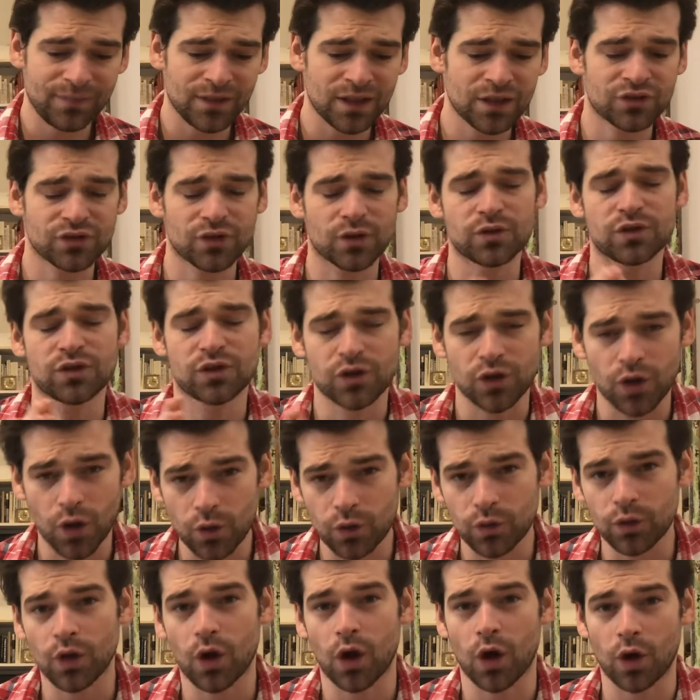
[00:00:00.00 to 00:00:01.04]
So
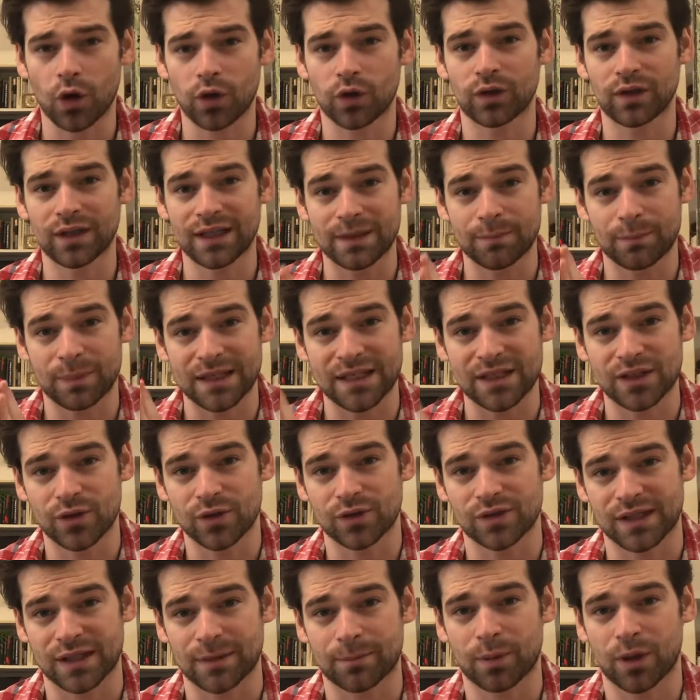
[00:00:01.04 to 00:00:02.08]
don't only be
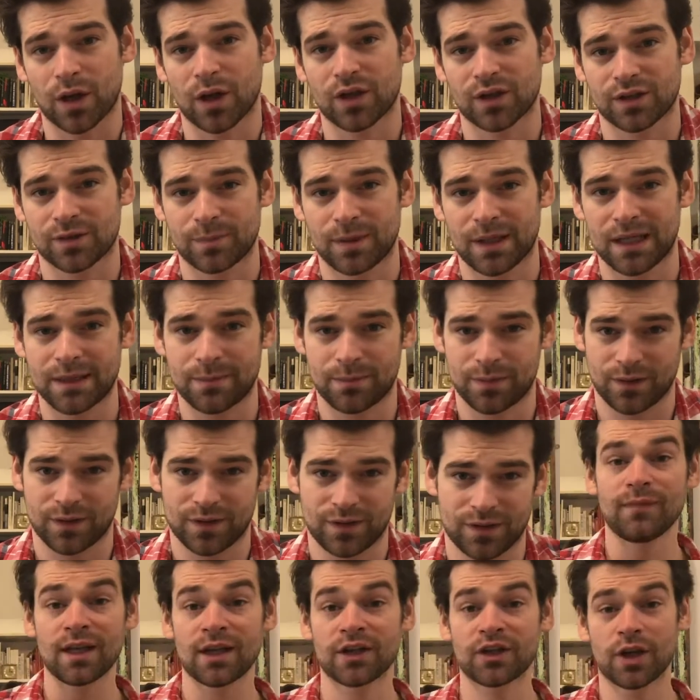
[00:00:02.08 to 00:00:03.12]
using past papers.